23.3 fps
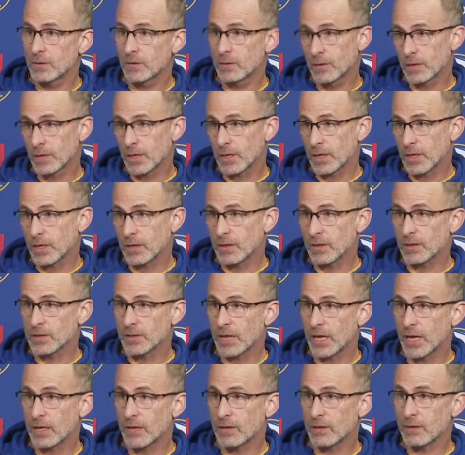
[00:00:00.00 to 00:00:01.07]
And is
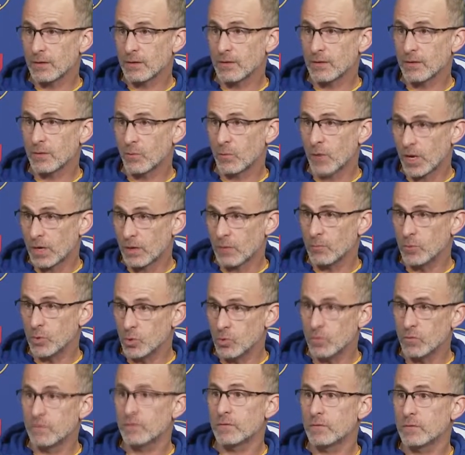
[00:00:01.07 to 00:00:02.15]
that the right
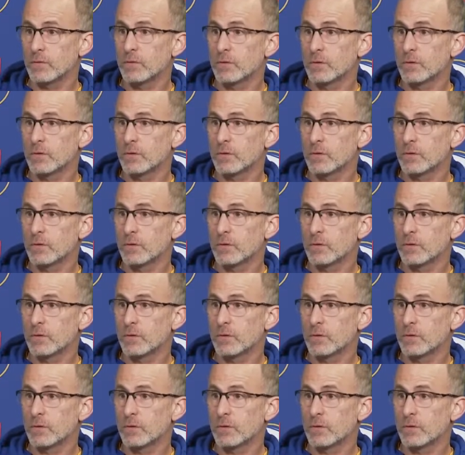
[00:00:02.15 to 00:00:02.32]
move?